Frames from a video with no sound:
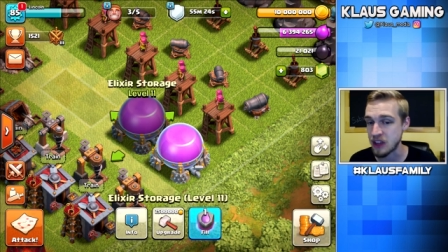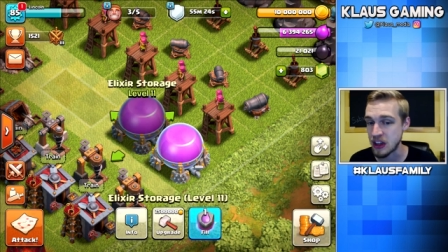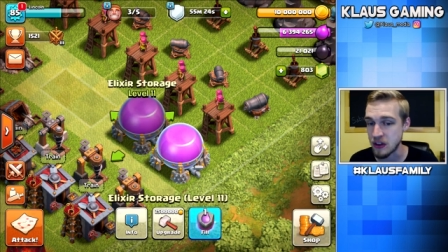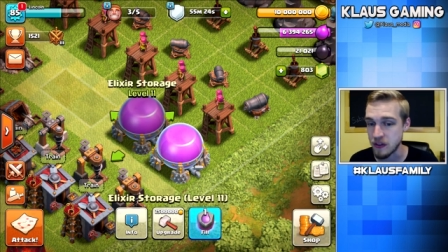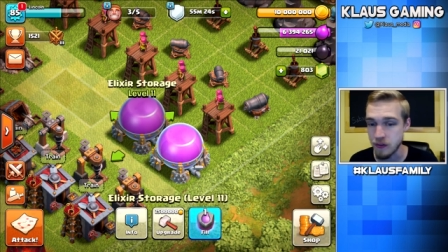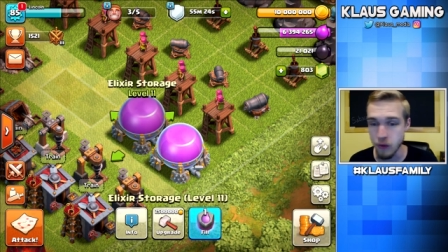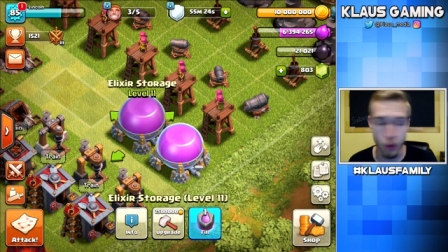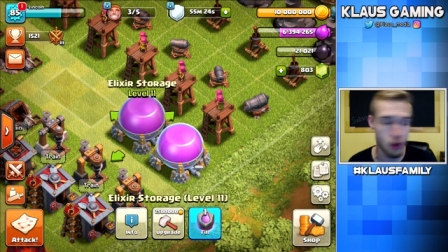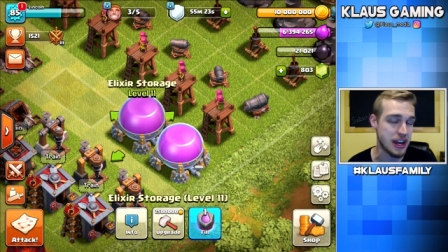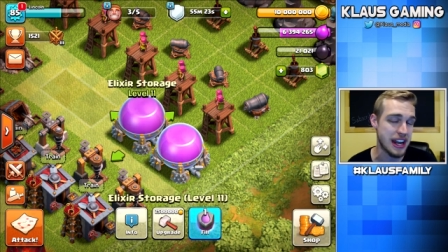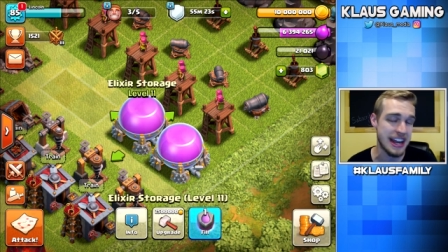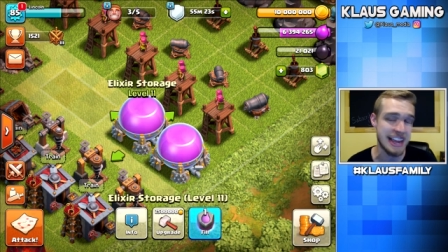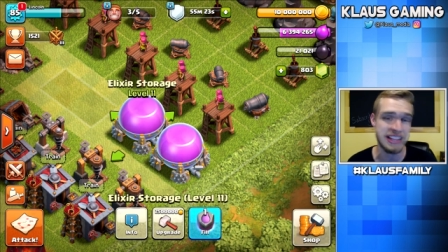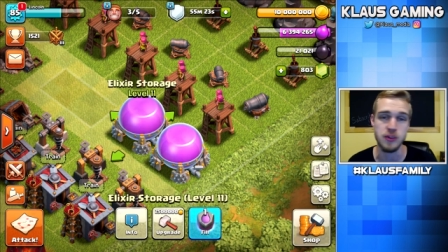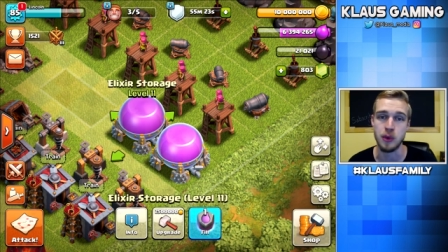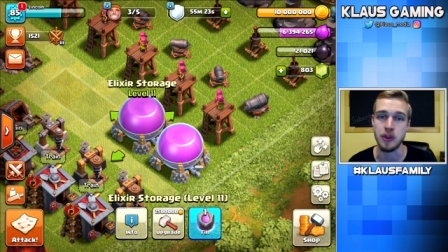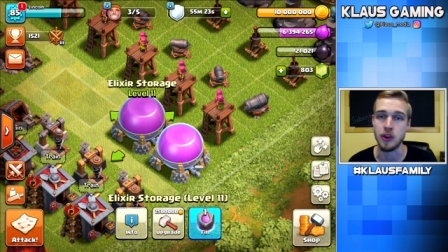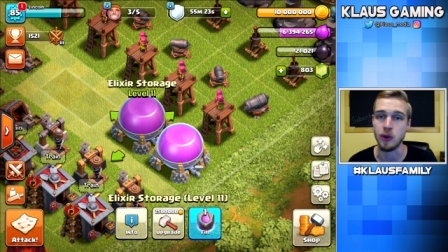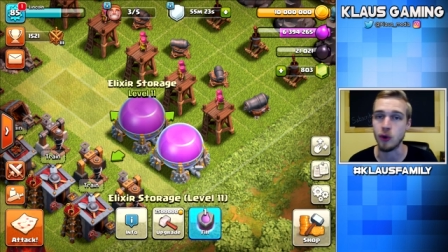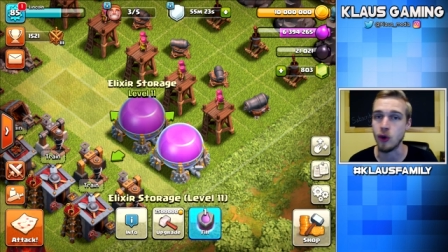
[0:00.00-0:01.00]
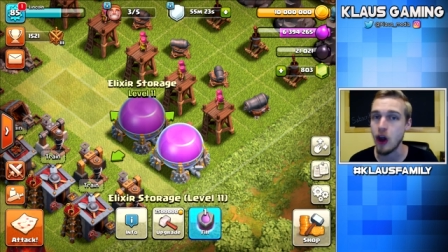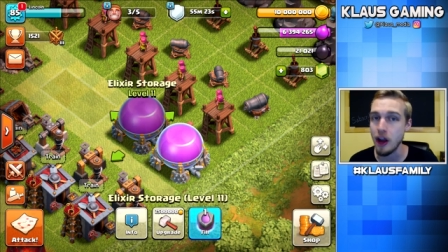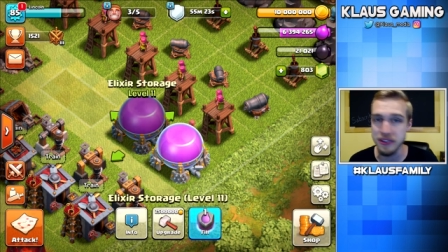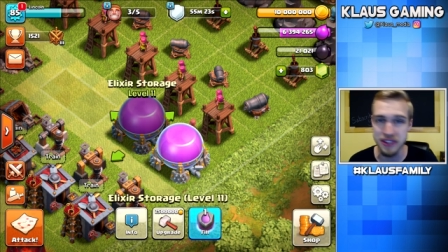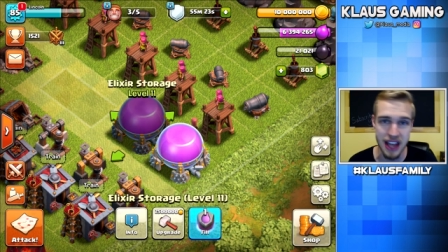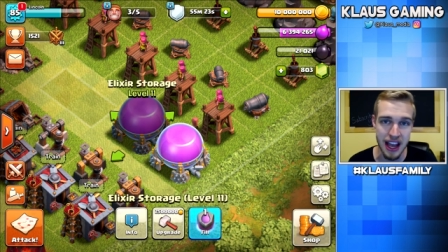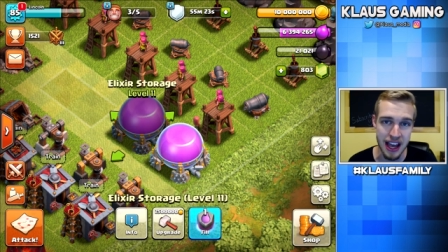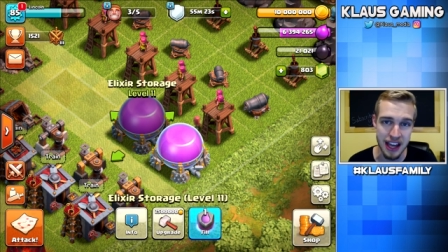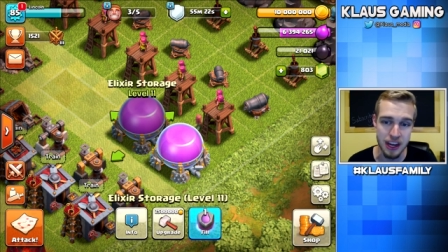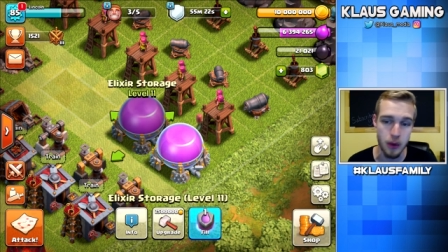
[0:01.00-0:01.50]
in four days, when they're all
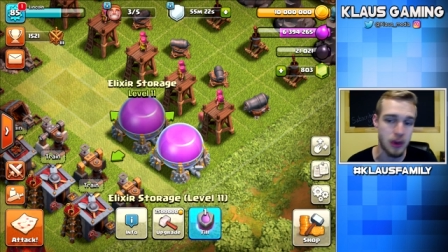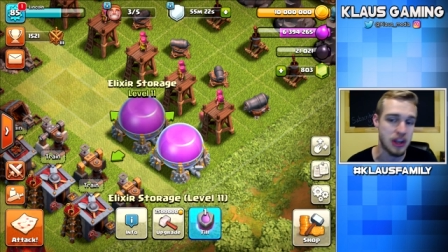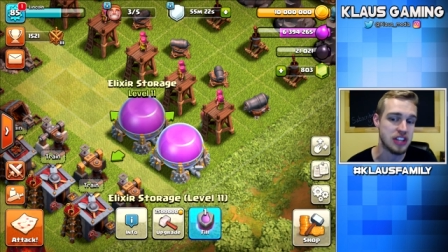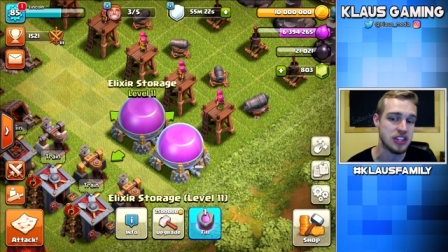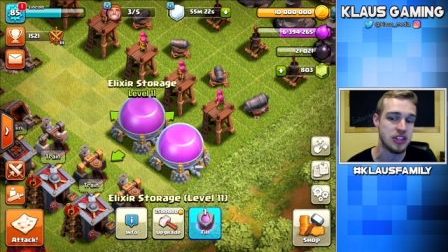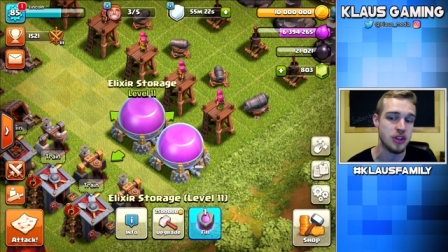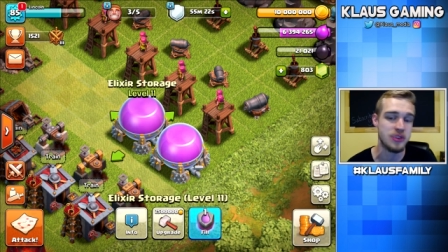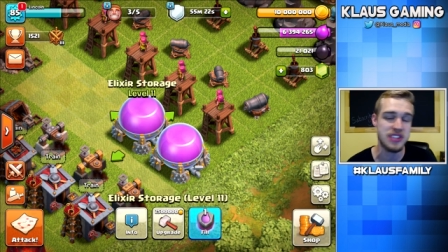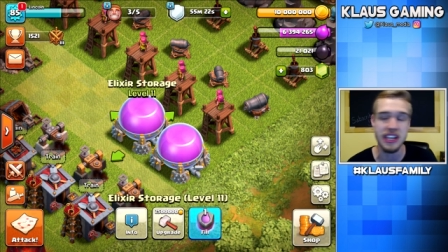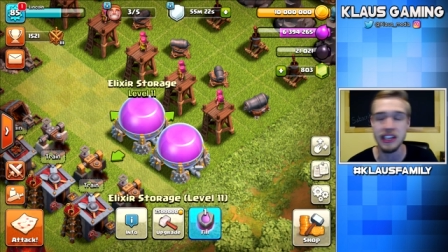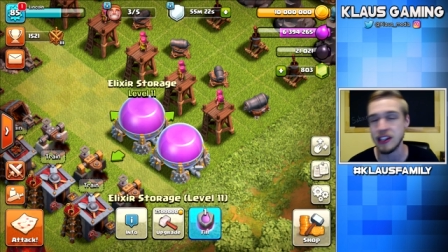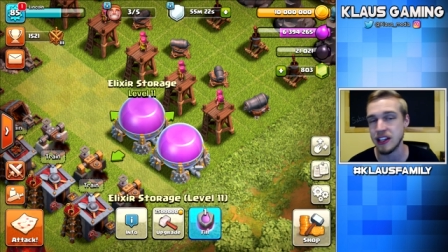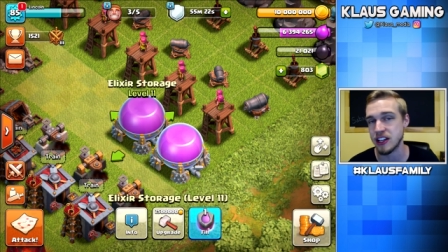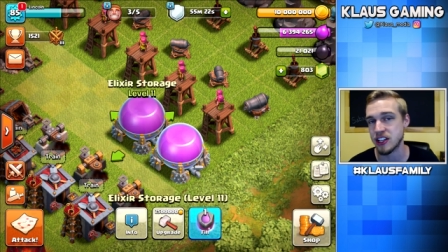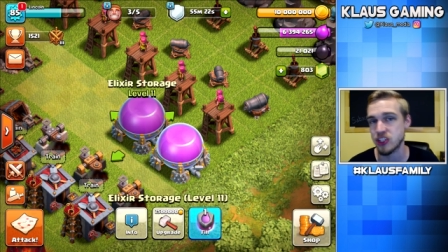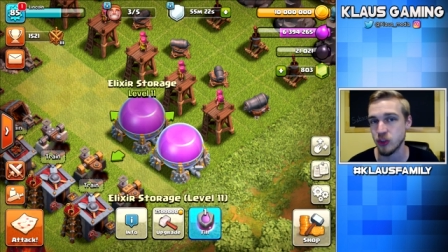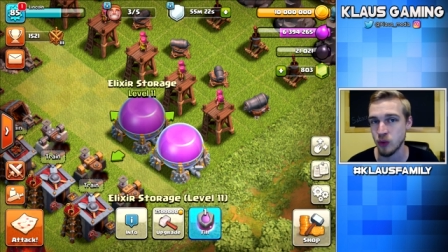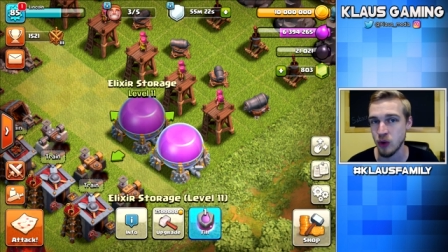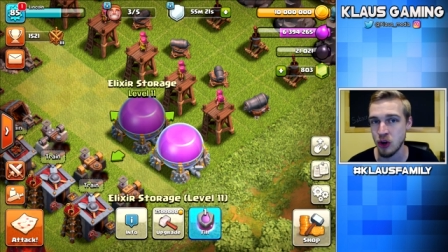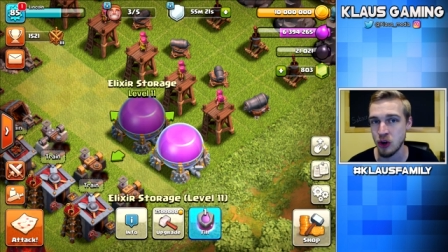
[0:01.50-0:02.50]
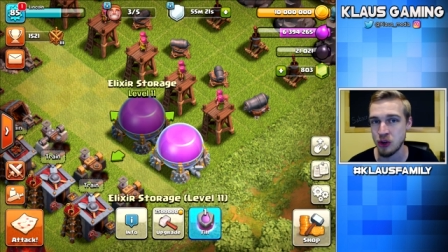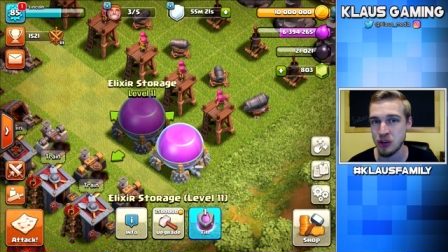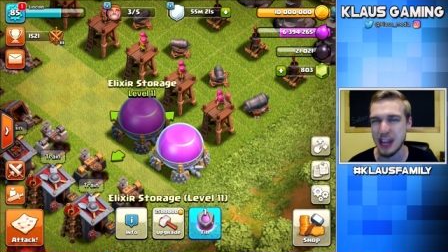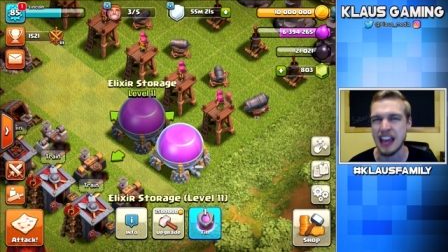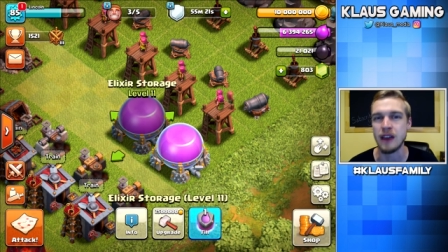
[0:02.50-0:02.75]
done, we can use the elixir rune